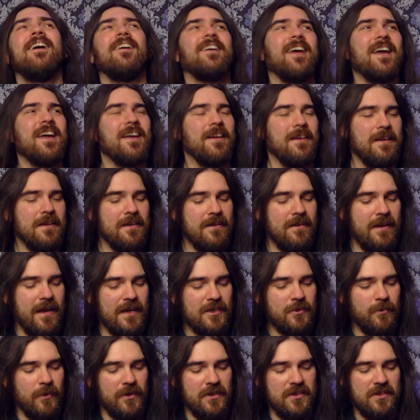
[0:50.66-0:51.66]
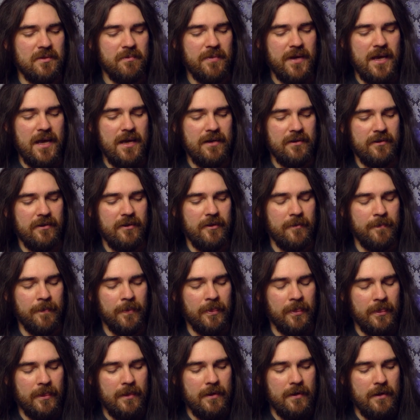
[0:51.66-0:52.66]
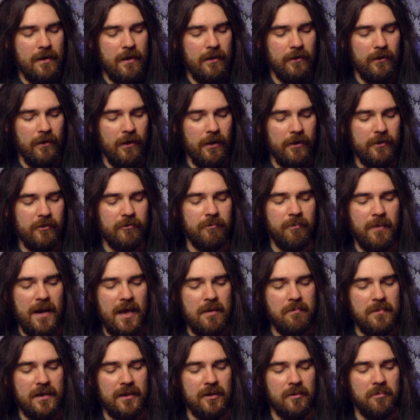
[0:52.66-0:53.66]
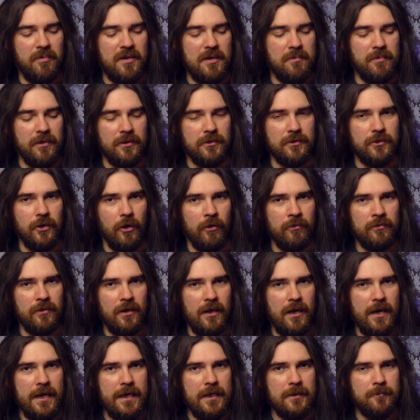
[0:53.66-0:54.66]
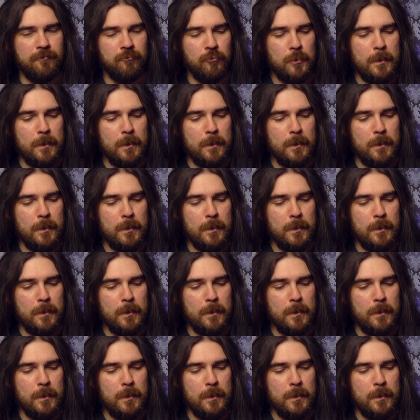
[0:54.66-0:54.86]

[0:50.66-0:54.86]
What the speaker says: Okay, next one is a band a lot of black metal people don't like.